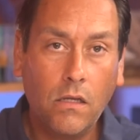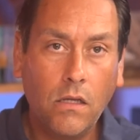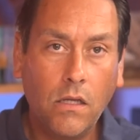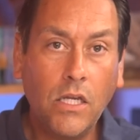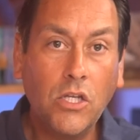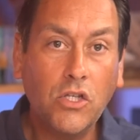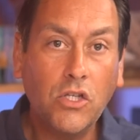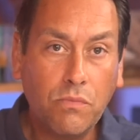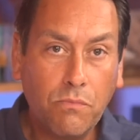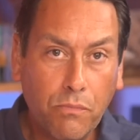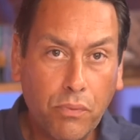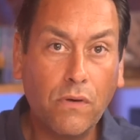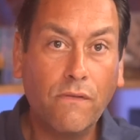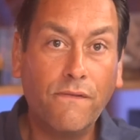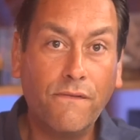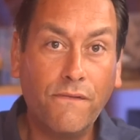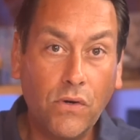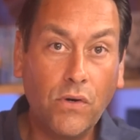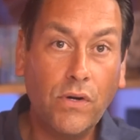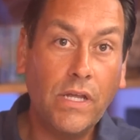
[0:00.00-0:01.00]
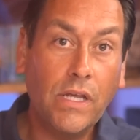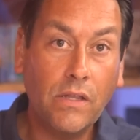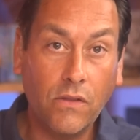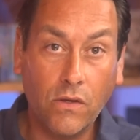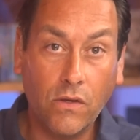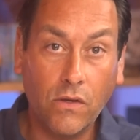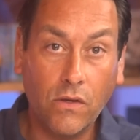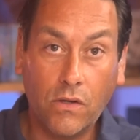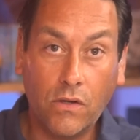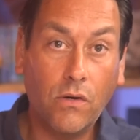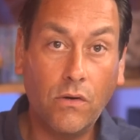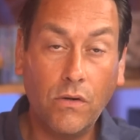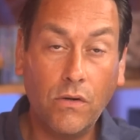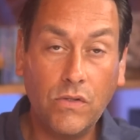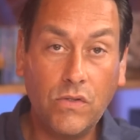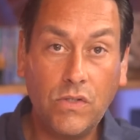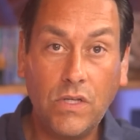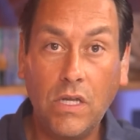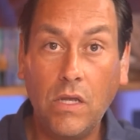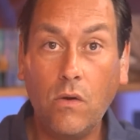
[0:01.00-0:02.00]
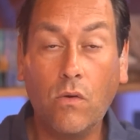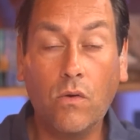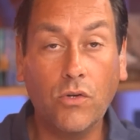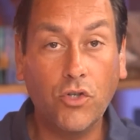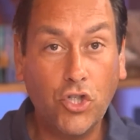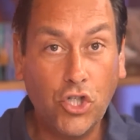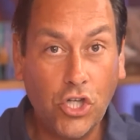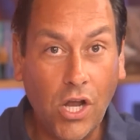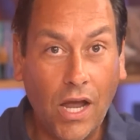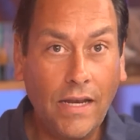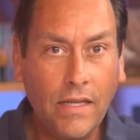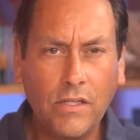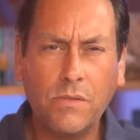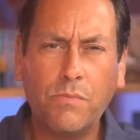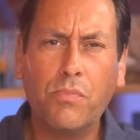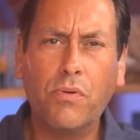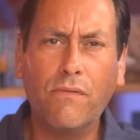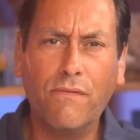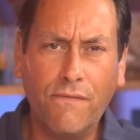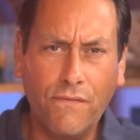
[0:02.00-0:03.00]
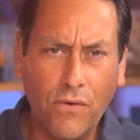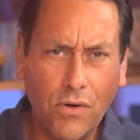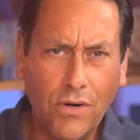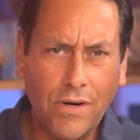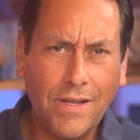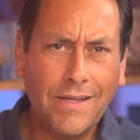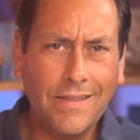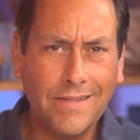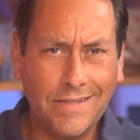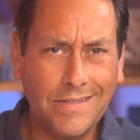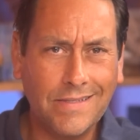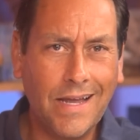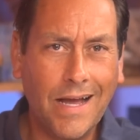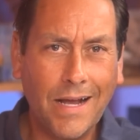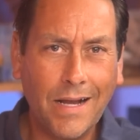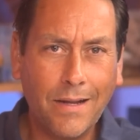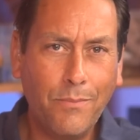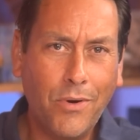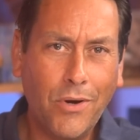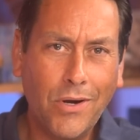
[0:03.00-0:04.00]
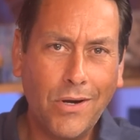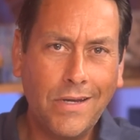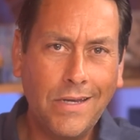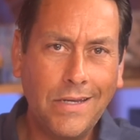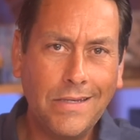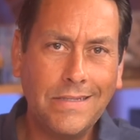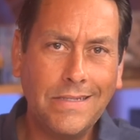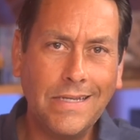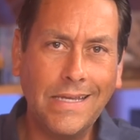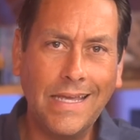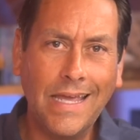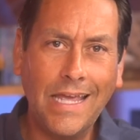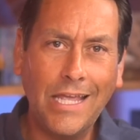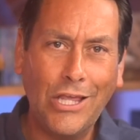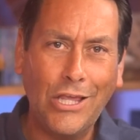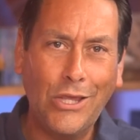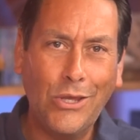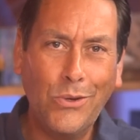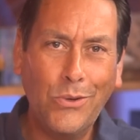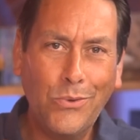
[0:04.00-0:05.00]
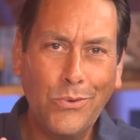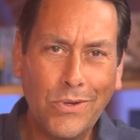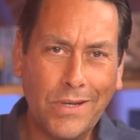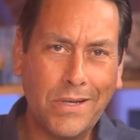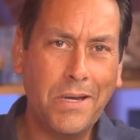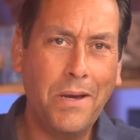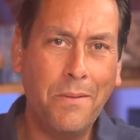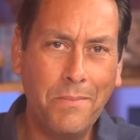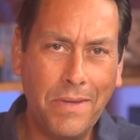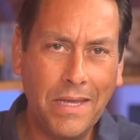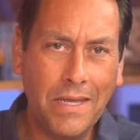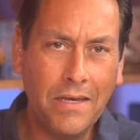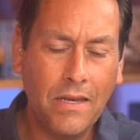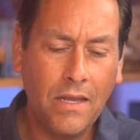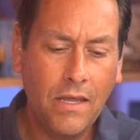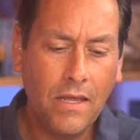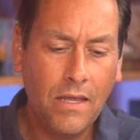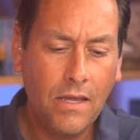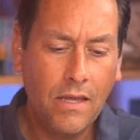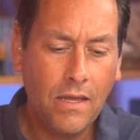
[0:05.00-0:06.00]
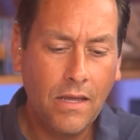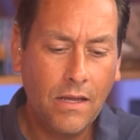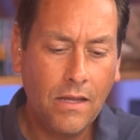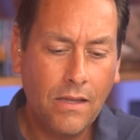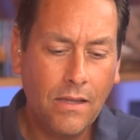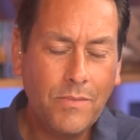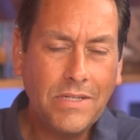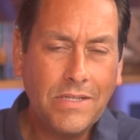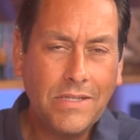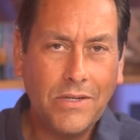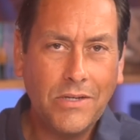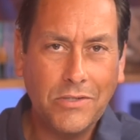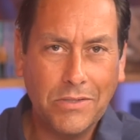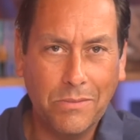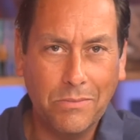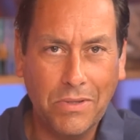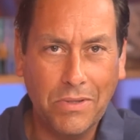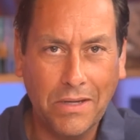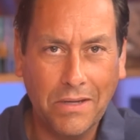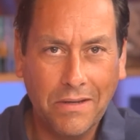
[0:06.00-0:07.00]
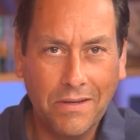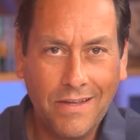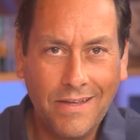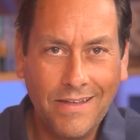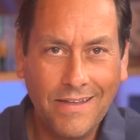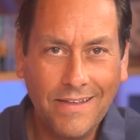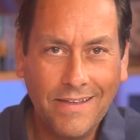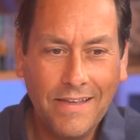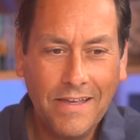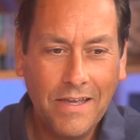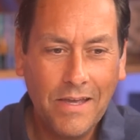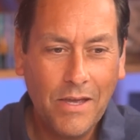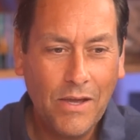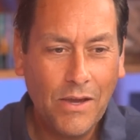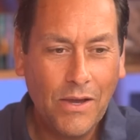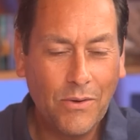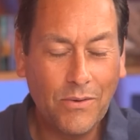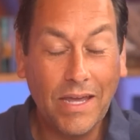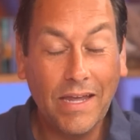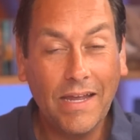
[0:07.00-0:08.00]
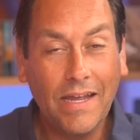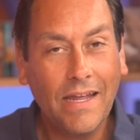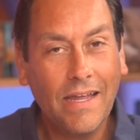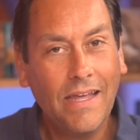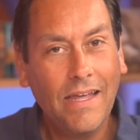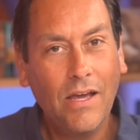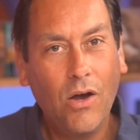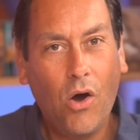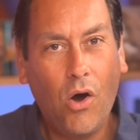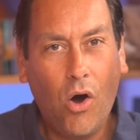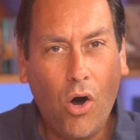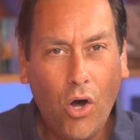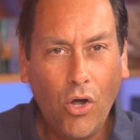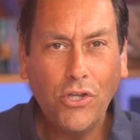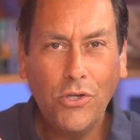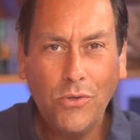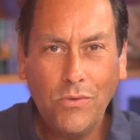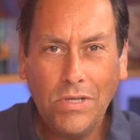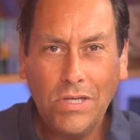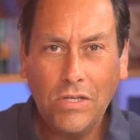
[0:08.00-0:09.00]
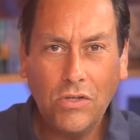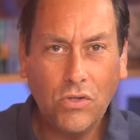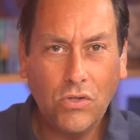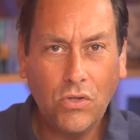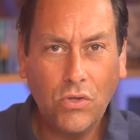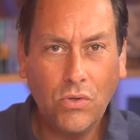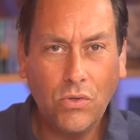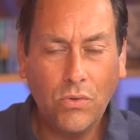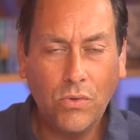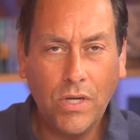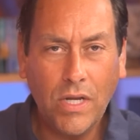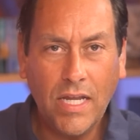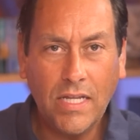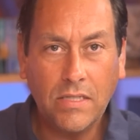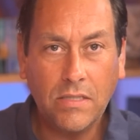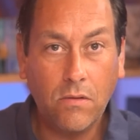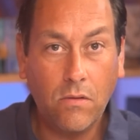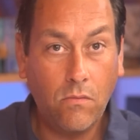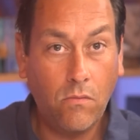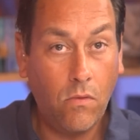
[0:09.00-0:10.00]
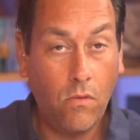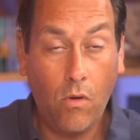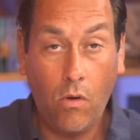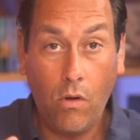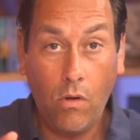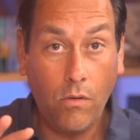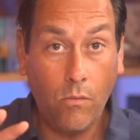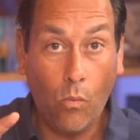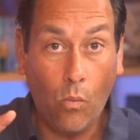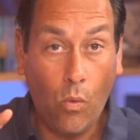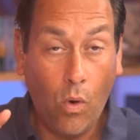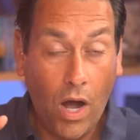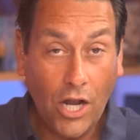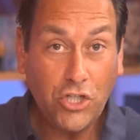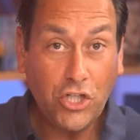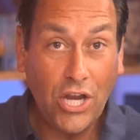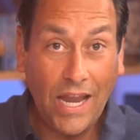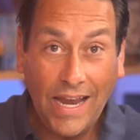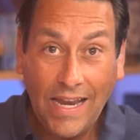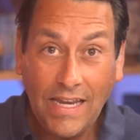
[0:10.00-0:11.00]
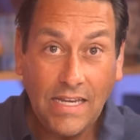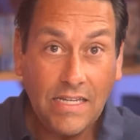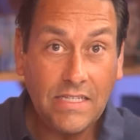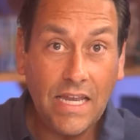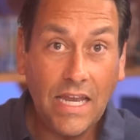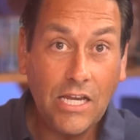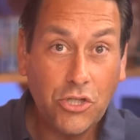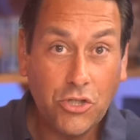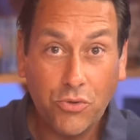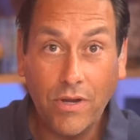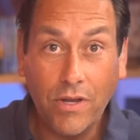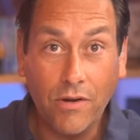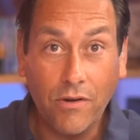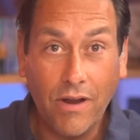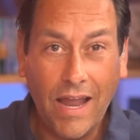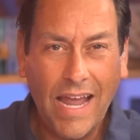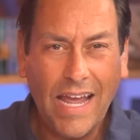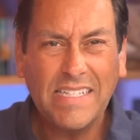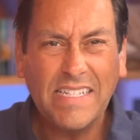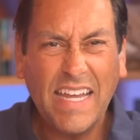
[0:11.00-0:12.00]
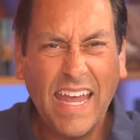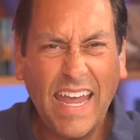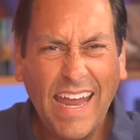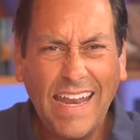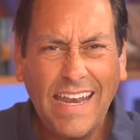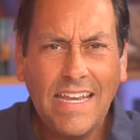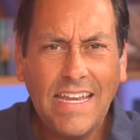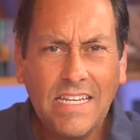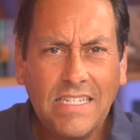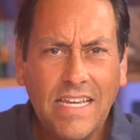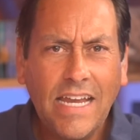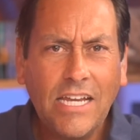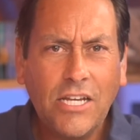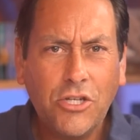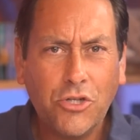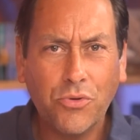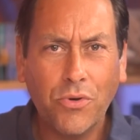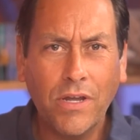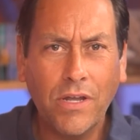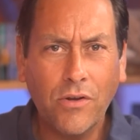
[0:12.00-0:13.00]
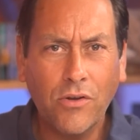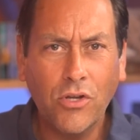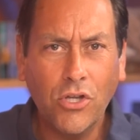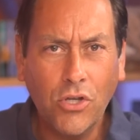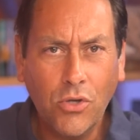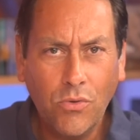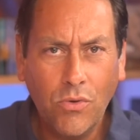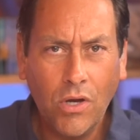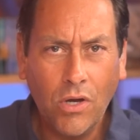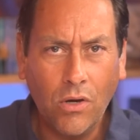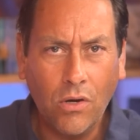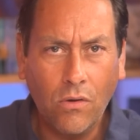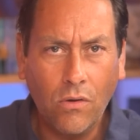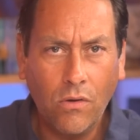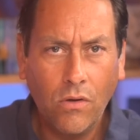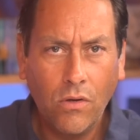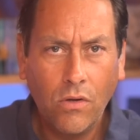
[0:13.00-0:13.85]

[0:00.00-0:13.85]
is perverting the currency or China is perverting the stock market to get you to come in, let me tell you something. Okay, all you need to do is watch any day trader, ask any day trader you know